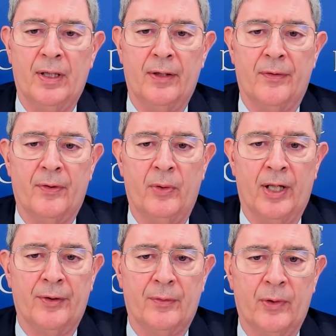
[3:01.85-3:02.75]

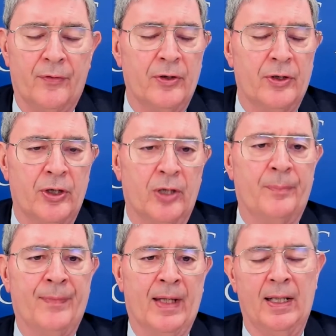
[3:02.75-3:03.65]
throughout Western Europe
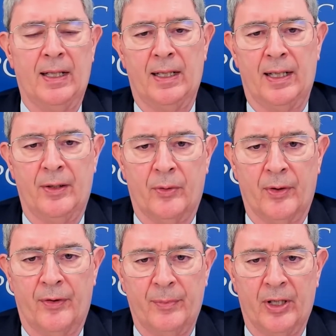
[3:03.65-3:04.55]
and
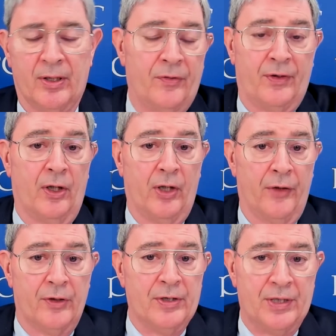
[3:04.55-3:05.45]
North America. Still
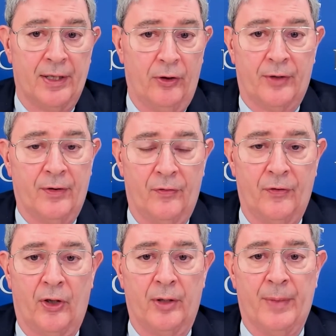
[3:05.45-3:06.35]
others said, look, this
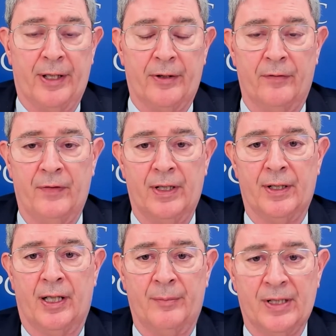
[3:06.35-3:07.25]
is all a matter of
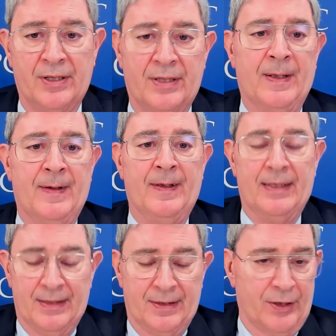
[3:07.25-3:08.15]
economics.
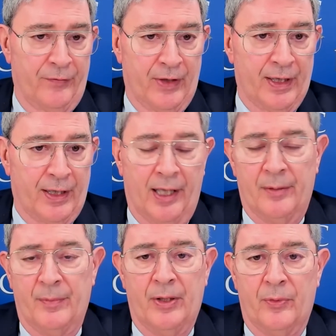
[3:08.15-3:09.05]
Soviet
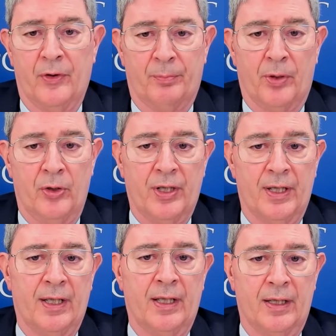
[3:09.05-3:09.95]
economy was
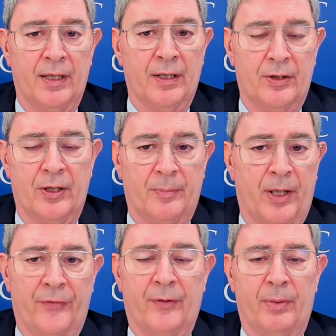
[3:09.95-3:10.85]
broken, couldn't
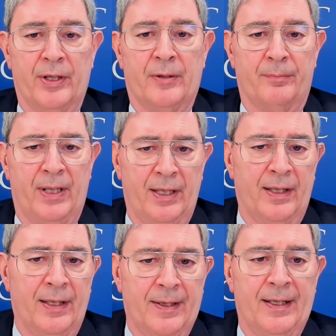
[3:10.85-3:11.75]
possibly compete,
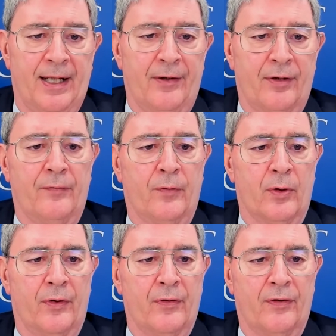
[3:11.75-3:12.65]
and so
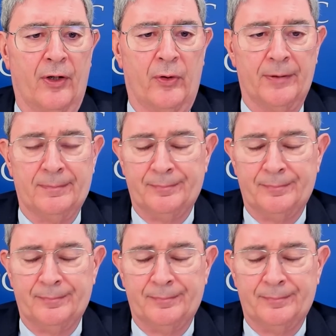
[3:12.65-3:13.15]
forth and so on.